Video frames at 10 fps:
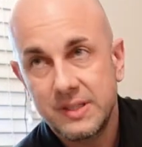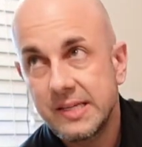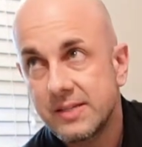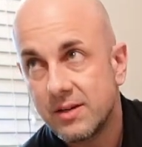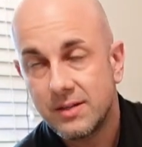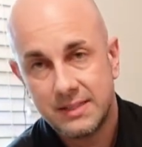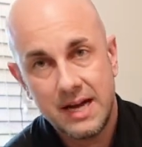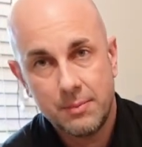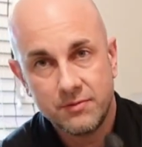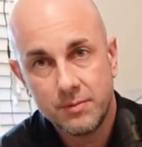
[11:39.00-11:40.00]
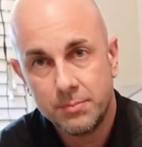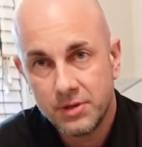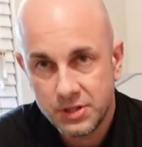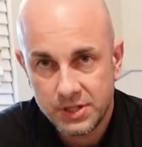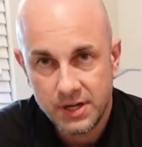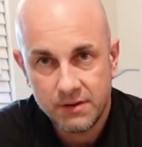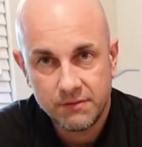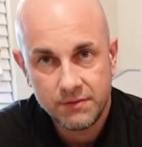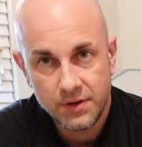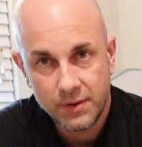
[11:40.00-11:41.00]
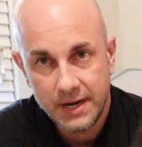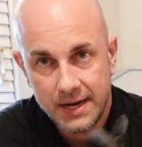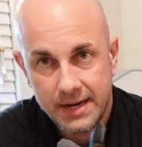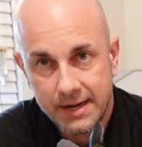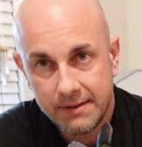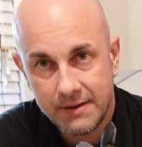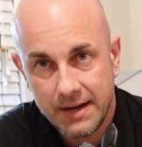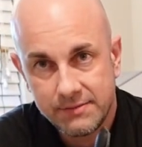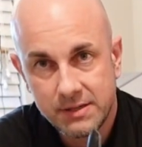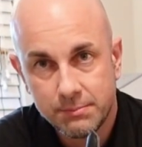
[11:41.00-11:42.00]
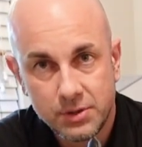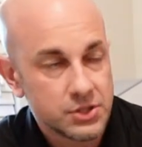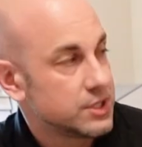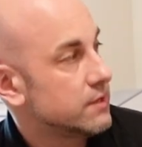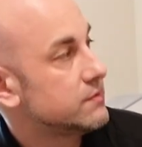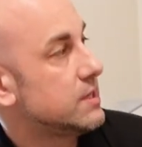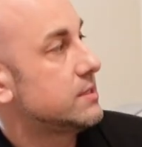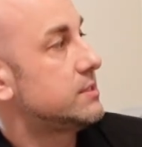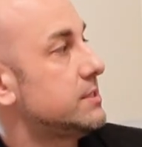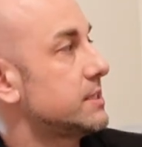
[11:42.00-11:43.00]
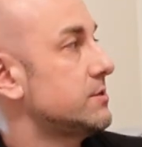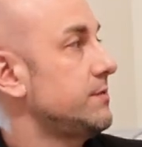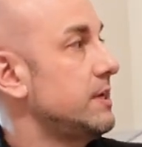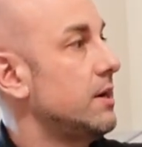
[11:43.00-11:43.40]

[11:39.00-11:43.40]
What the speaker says: these on top of a bookshelf. I have some bookshelves that are 6 feet